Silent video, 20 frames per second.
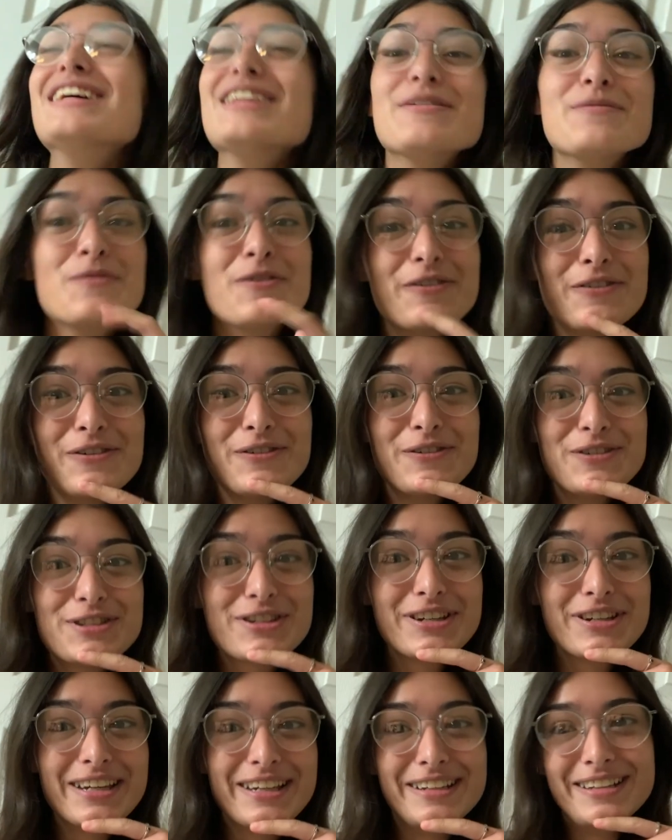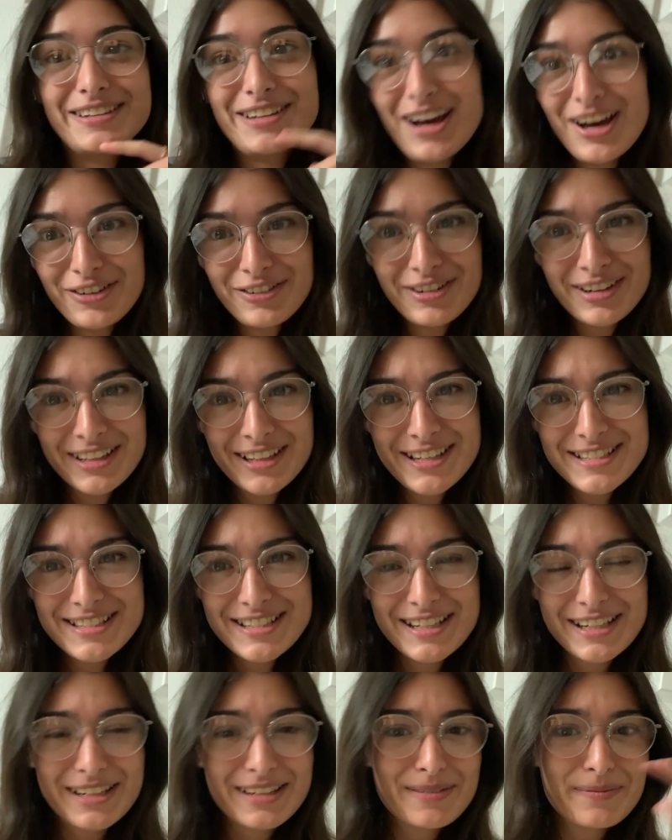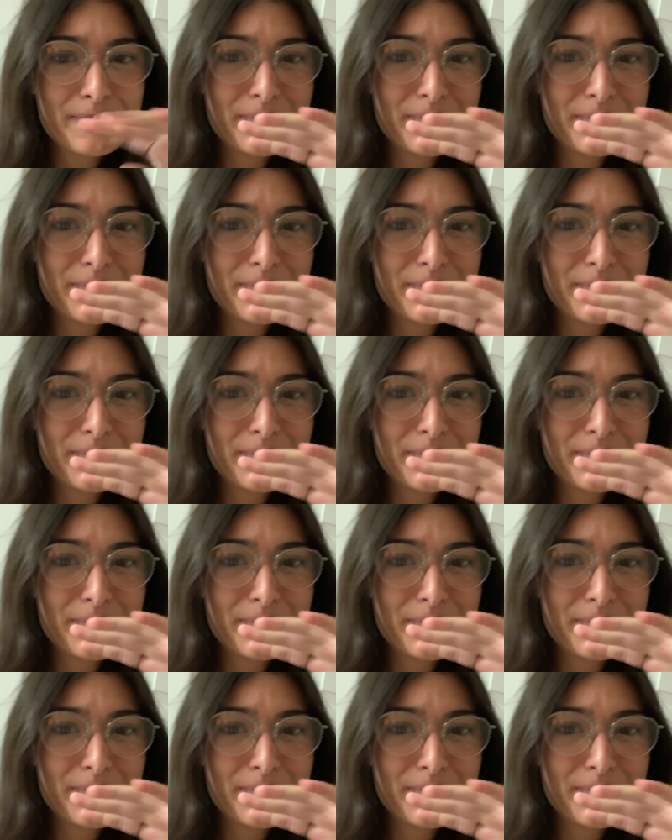It was good. Unrealistic,